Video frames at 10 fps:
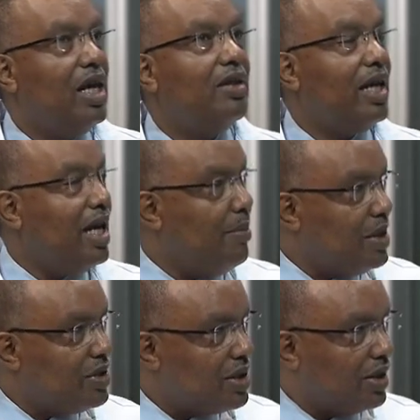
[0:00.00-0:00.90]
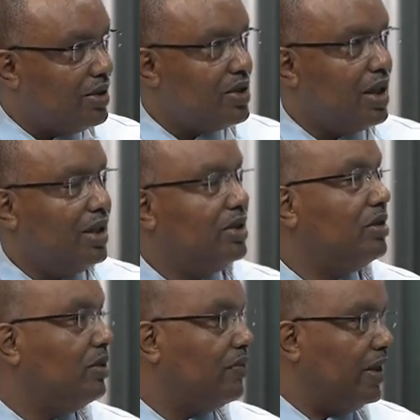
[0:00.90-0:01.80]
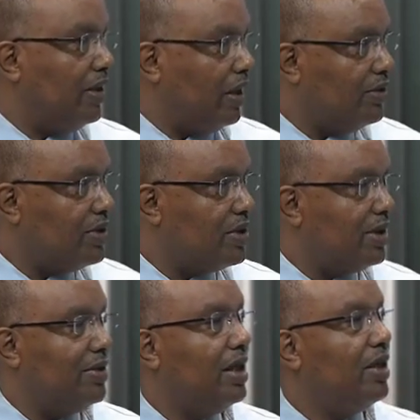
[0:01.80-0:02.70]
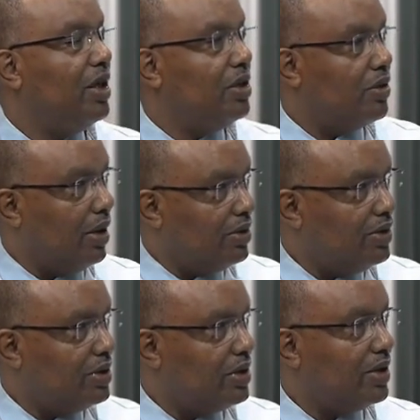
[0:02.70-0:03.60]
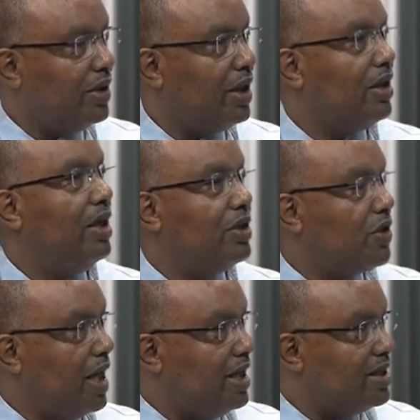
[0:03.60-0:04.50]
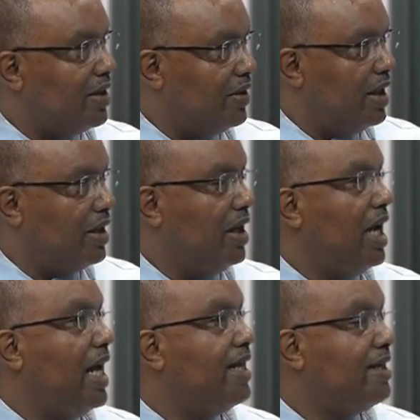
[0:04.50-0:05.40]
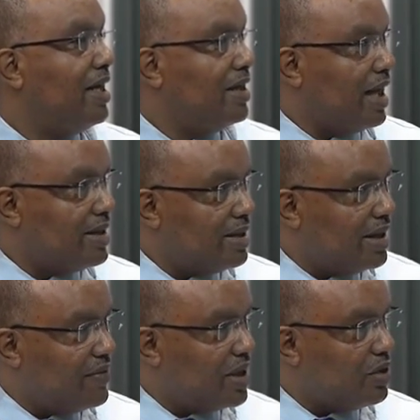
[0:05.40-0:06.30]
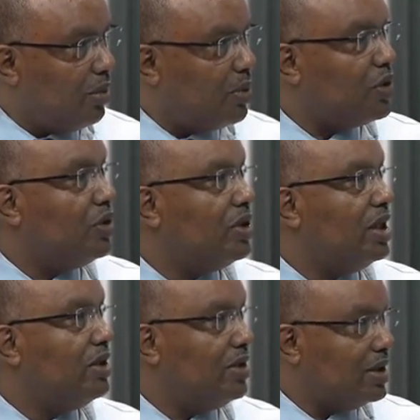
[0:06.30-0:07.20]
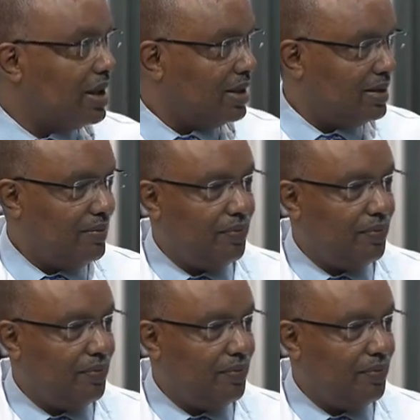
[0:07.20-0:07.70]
the images are discussed, so radiologists are there, urologists are there, trainees are there, and that gives us opportunity to discuss.